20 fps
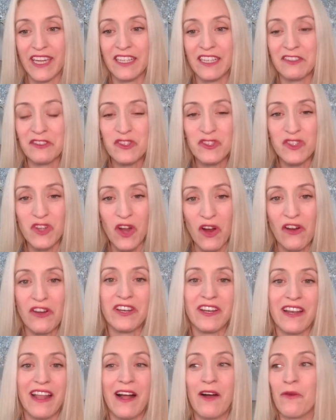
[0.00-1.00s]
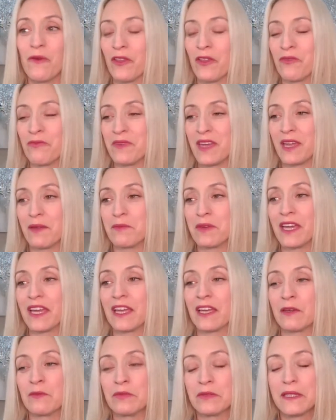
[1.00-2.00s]
And it started out with me
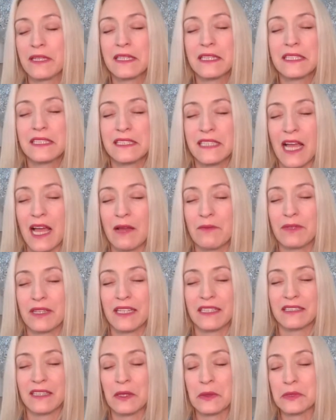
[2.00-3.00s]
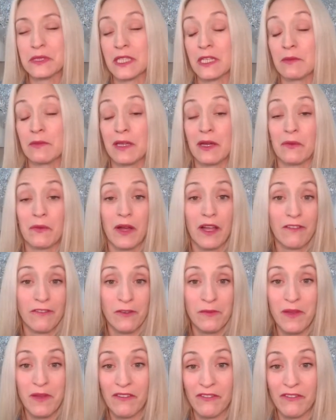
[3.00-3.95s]
being completely sad because I was going to be away from